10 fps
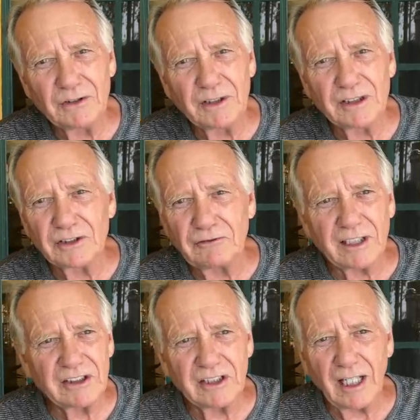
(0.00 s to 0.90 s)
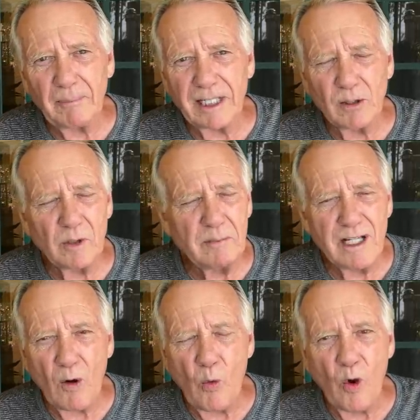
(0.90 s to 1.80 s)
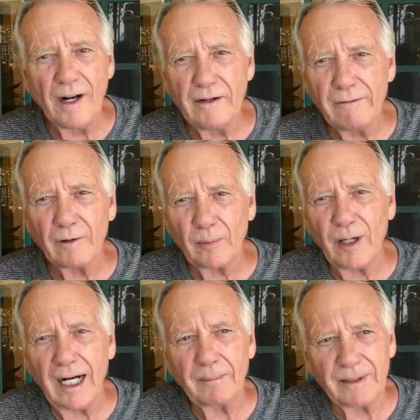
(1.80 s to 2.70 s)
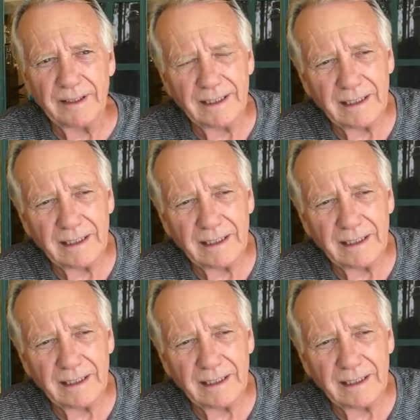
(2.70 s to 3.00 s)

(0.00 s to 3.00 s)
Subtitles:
you could just fix it up and it would be a wonderful property,